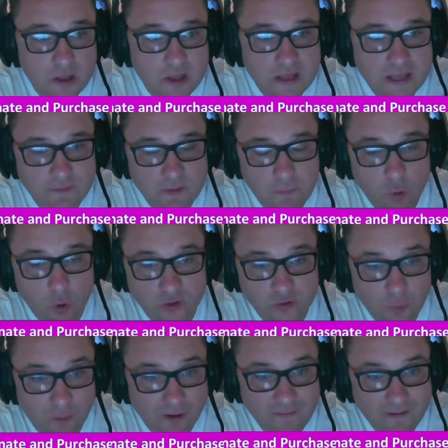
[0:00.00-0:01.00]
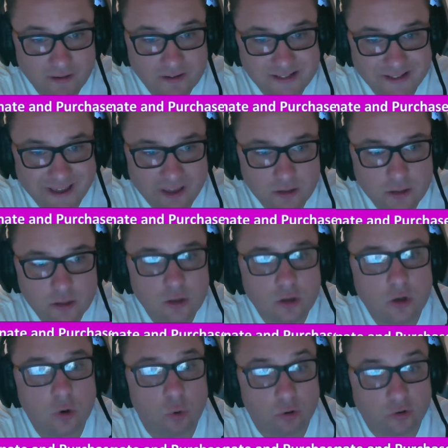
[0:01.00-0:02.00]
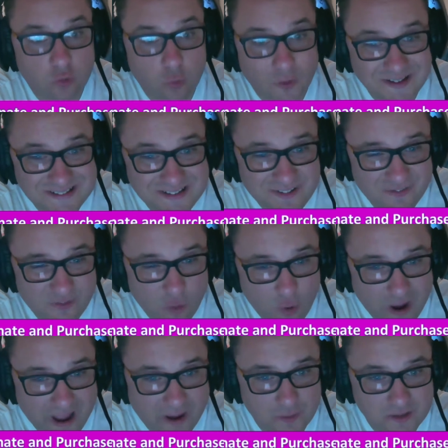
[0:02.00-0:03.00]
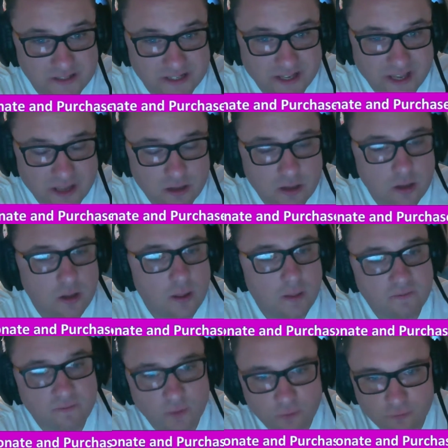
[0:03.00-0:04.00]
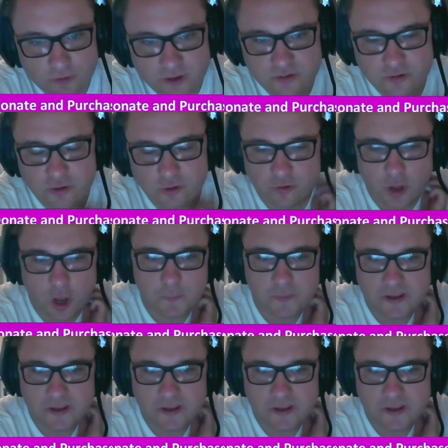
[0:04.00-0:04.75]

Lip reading: if you bought a 12-hour ticket or a 24-hour ticket, feel free to use the open